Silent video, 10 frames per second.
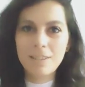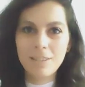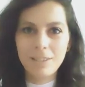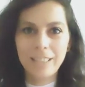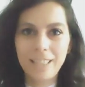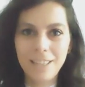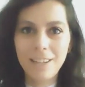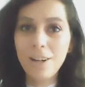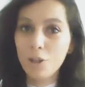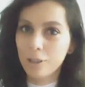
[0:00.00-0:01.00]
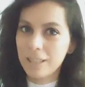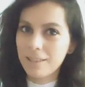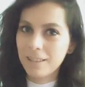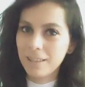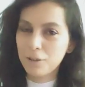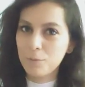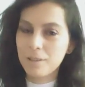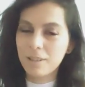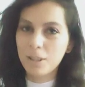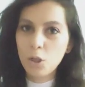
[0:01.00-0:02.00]
This is Liana, Holistic
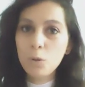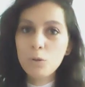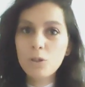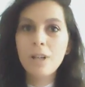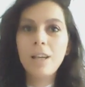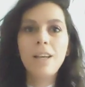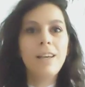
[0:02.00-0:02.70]
Intimacy Coach